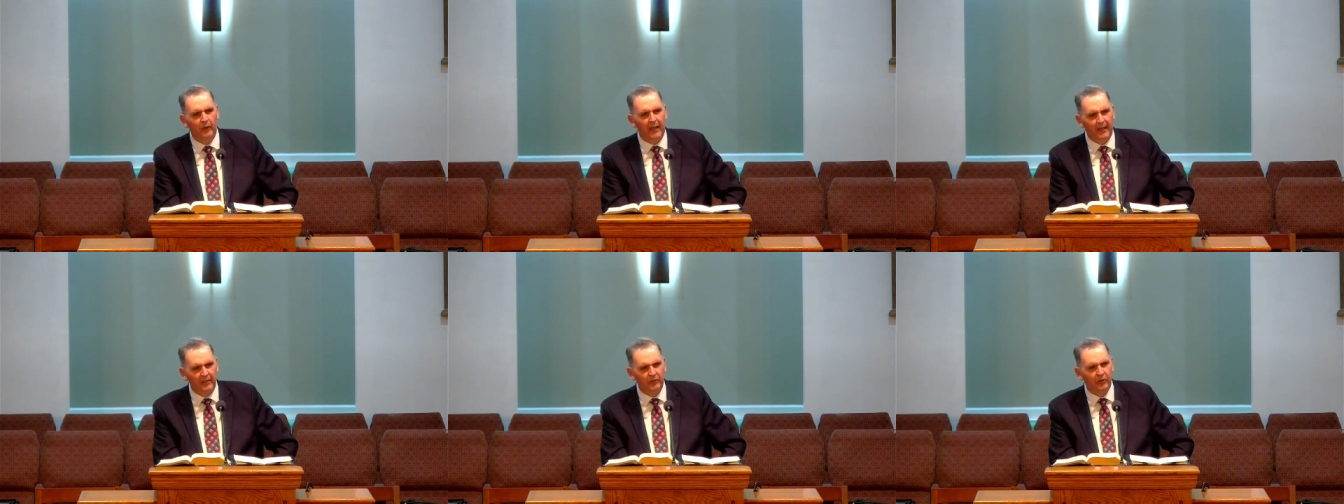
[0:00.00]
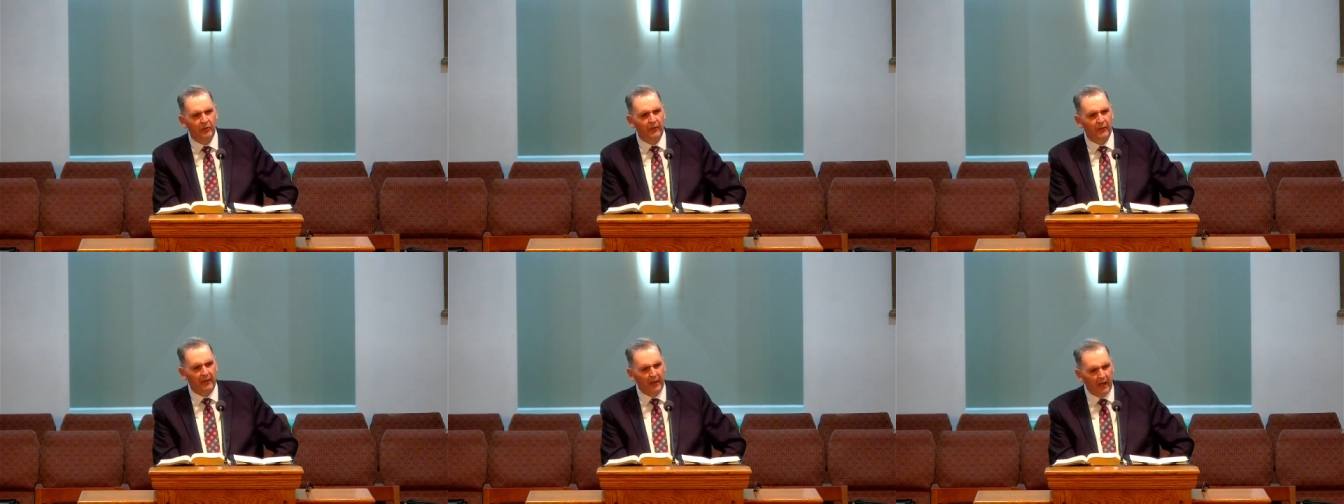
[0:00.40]
agent of
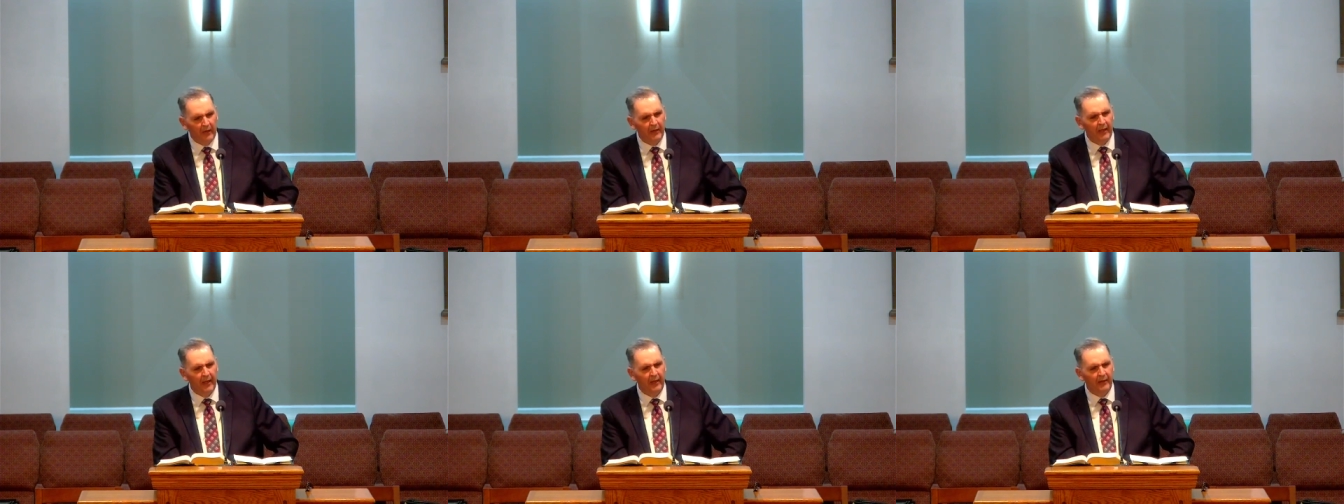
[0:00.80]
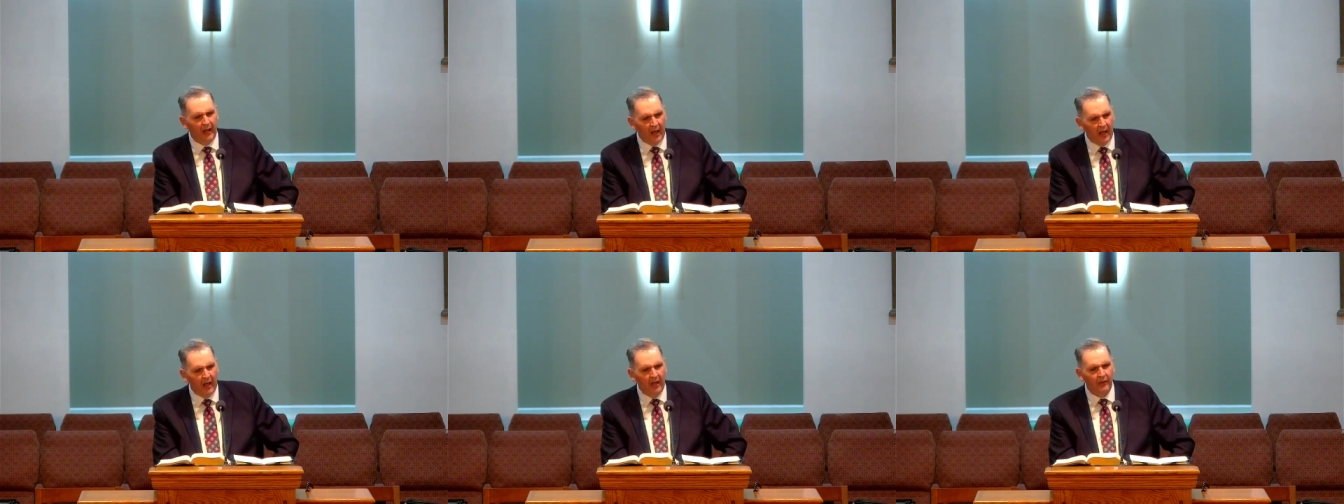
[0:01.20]
the Godhead
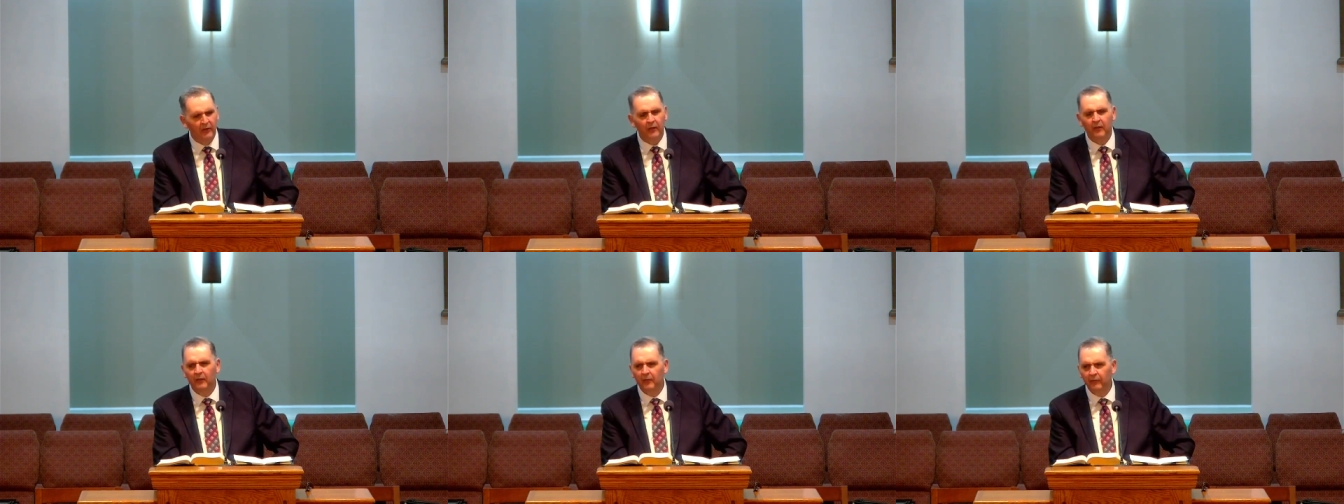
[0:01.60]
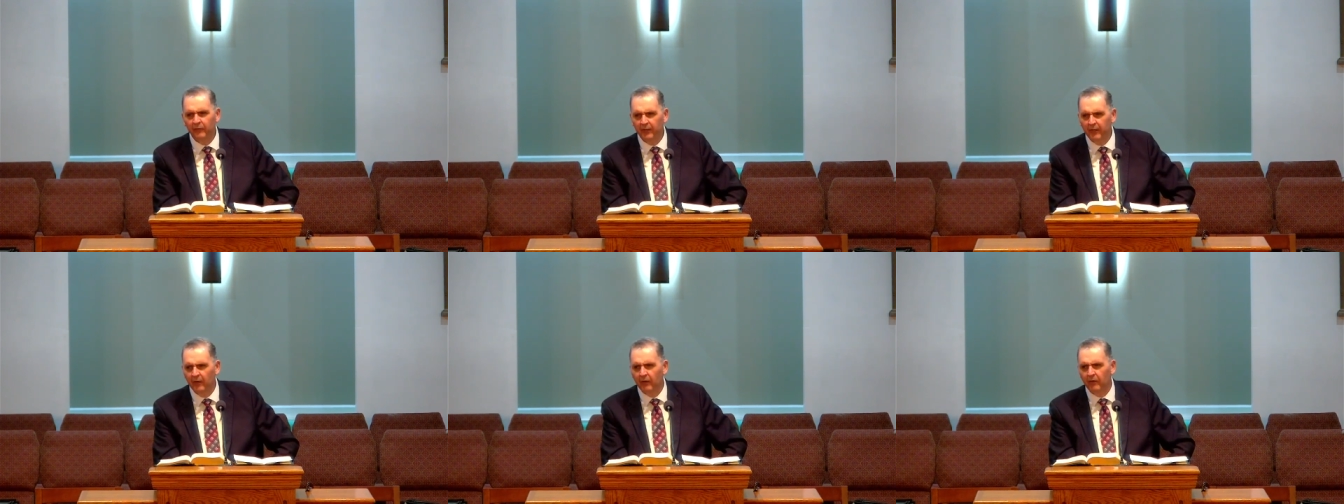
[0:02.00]
on
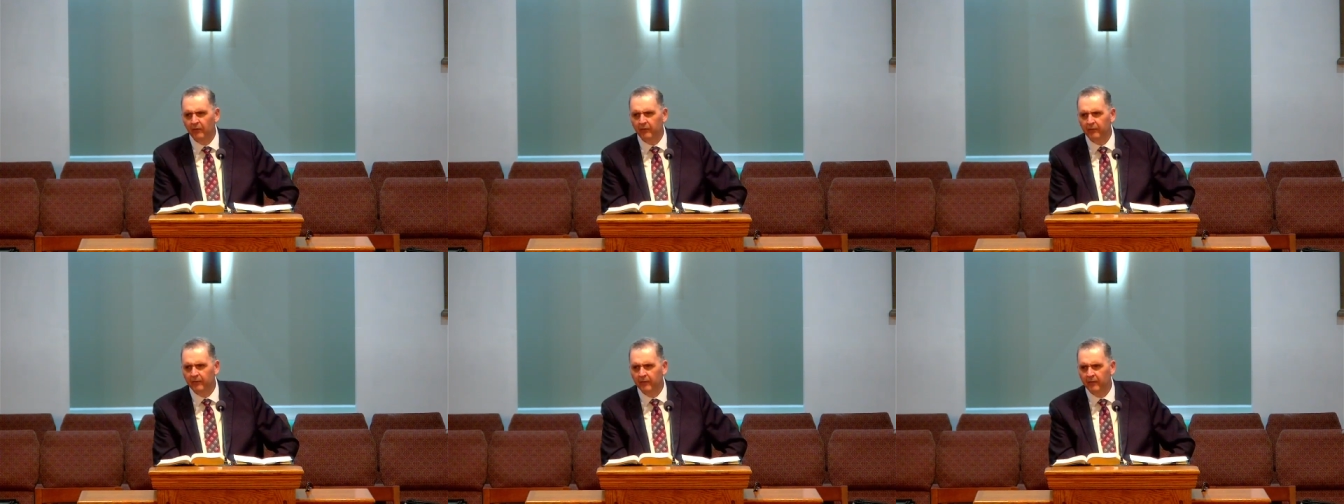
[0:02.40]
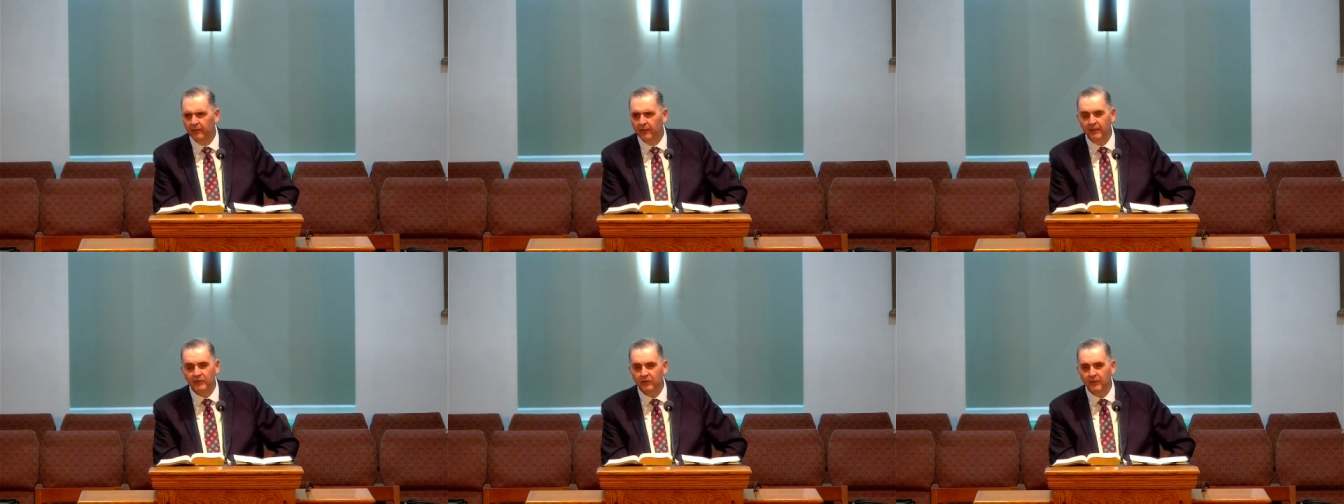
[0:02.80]
the earth.
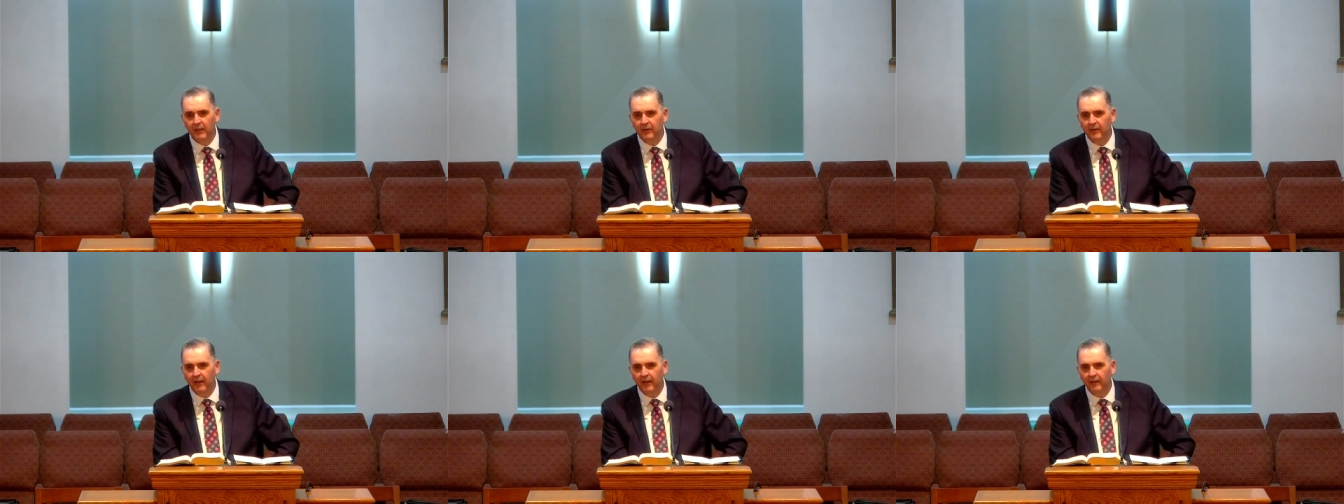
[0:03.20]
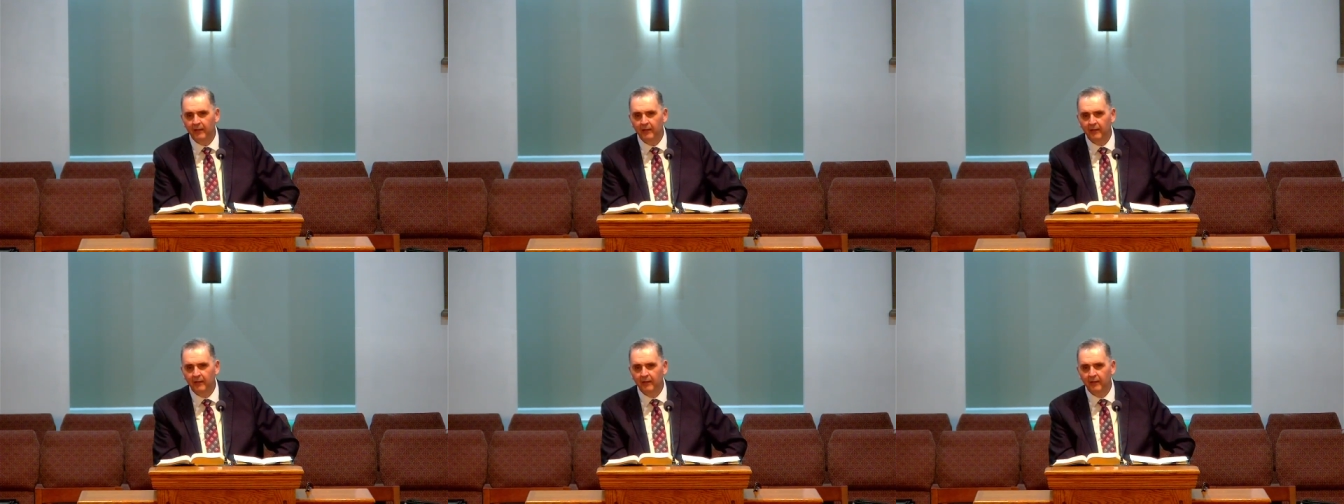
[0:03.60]
He didn't say that.
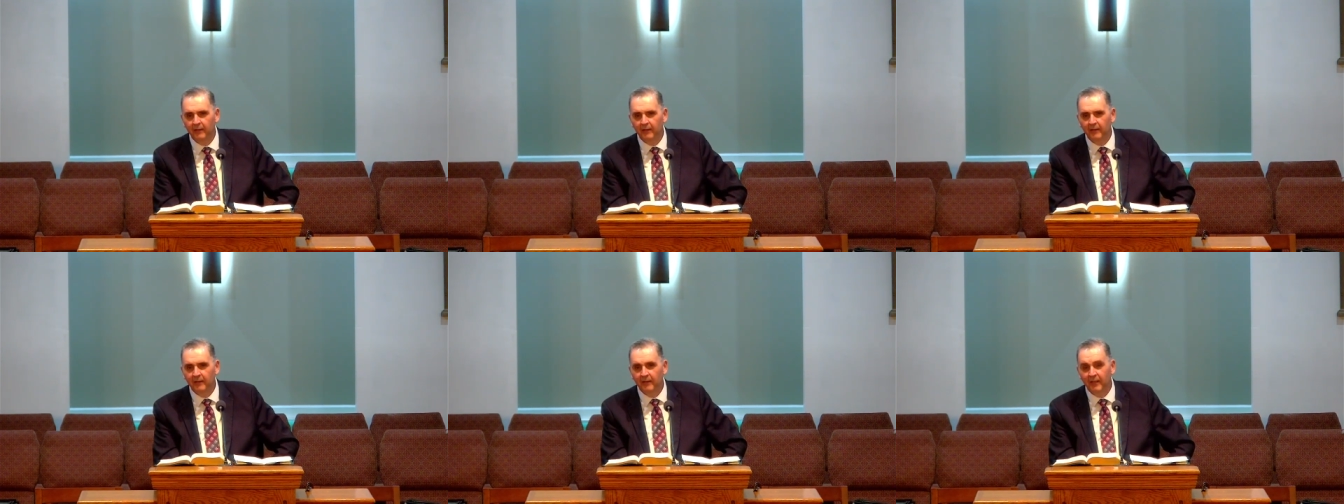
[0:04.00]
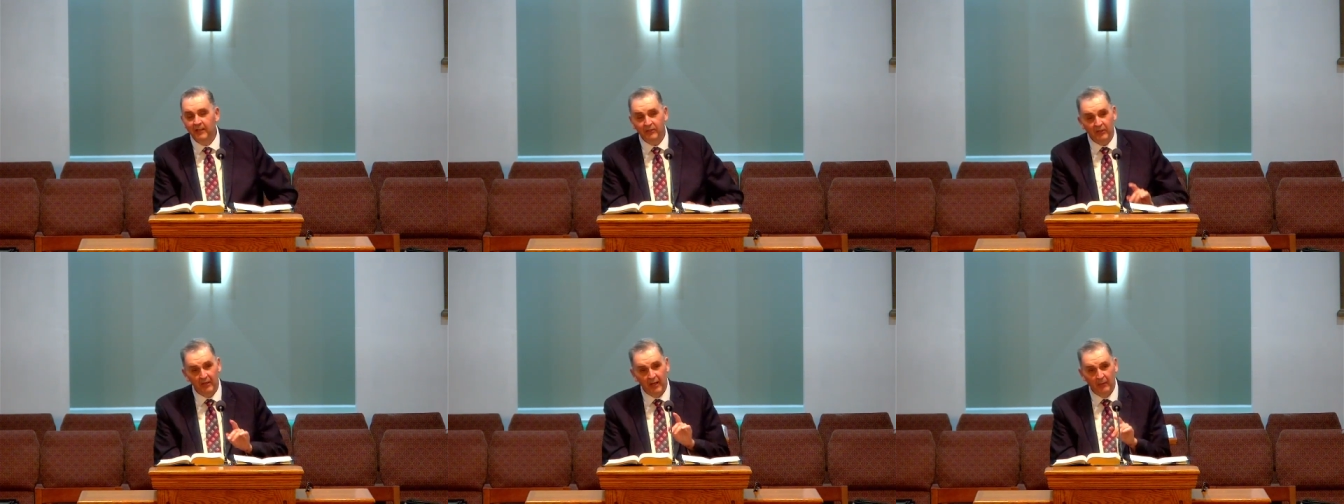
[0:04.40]
He
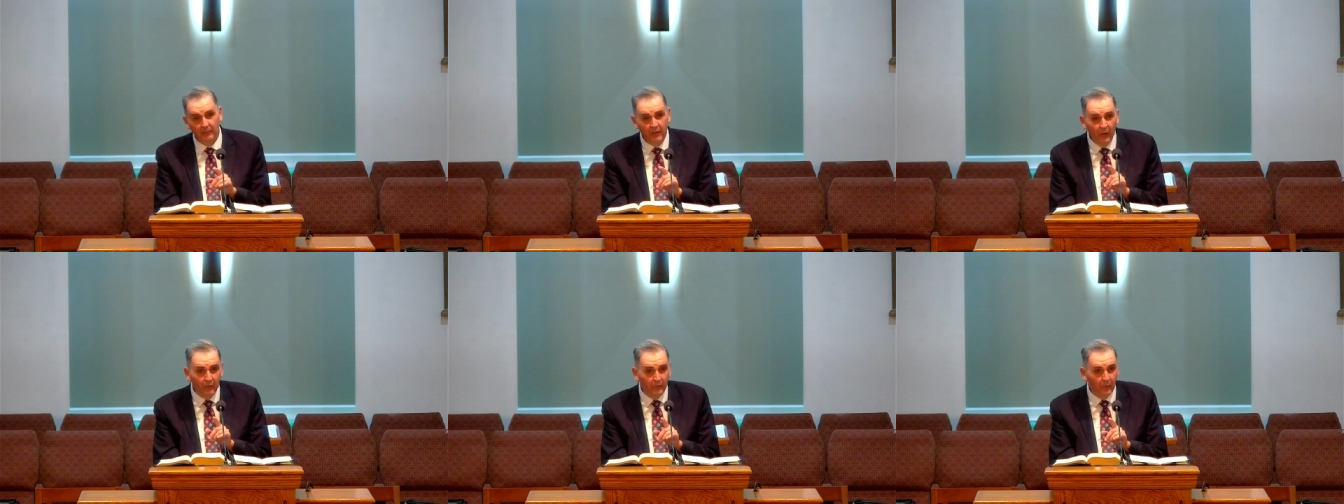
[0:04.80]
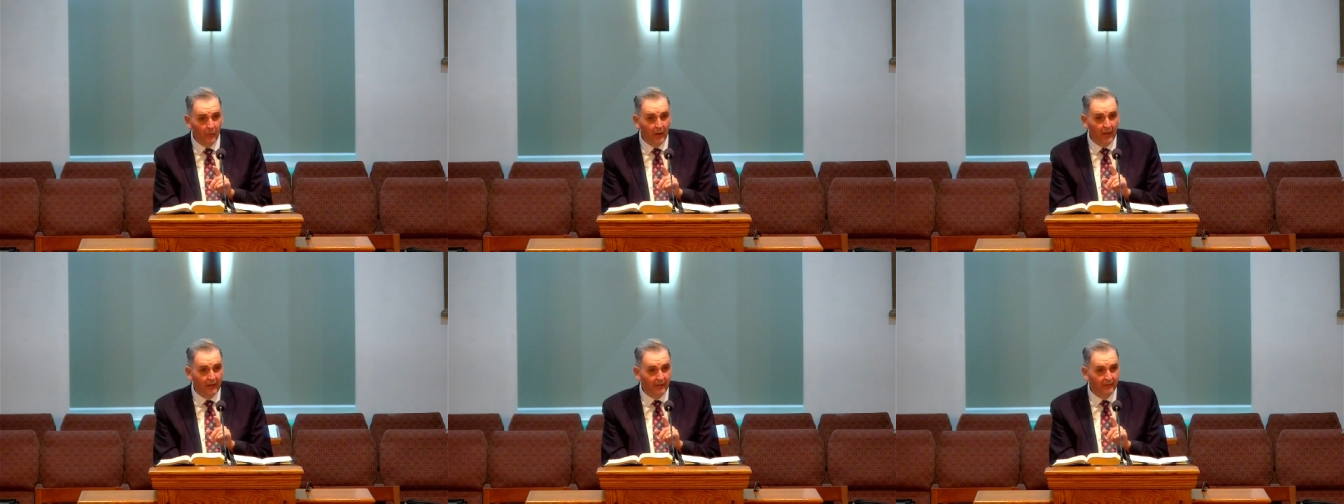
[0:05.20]
said, I'm going
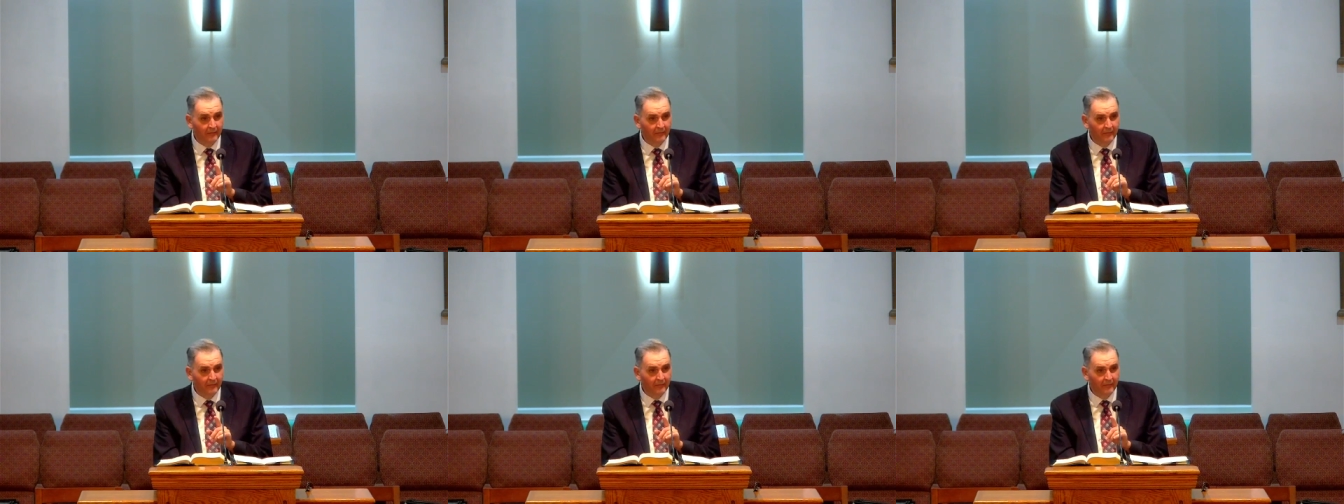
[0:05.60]
away.